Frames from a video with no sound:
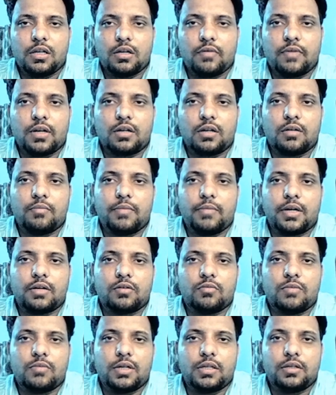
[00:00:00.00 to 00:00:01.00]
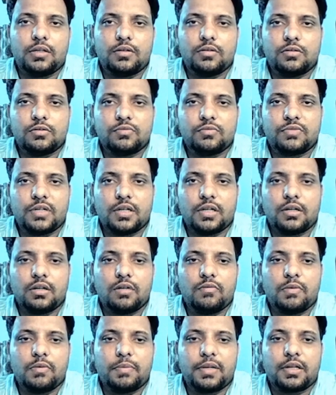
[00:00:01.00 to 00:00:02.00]
Welcome back to my YouTube channel
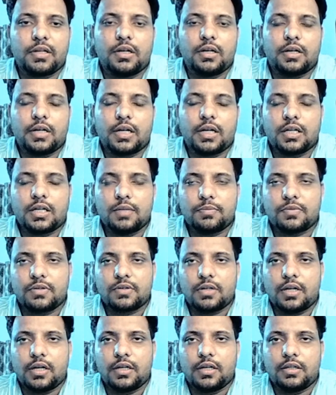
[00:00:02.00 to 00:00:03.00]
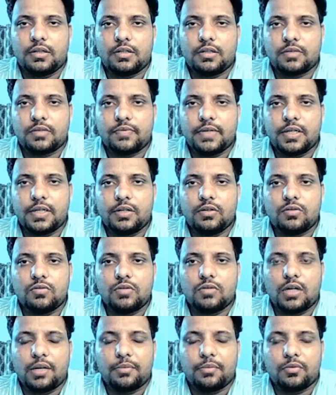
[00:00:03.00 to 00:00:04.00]
Vipin Tech Tips, and in this video
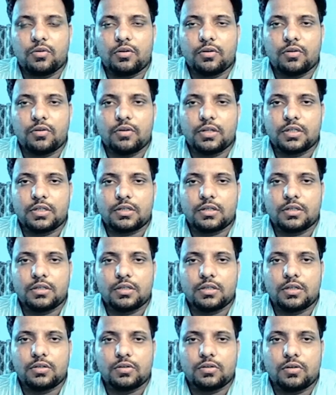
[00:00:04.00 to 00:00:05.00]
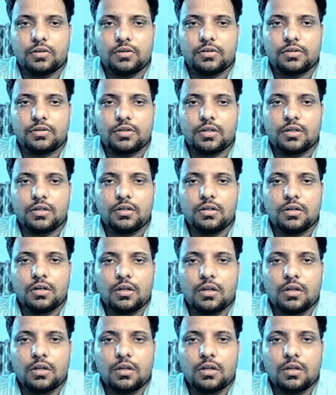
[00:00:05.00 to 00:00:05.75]
I'm going to discuss the solution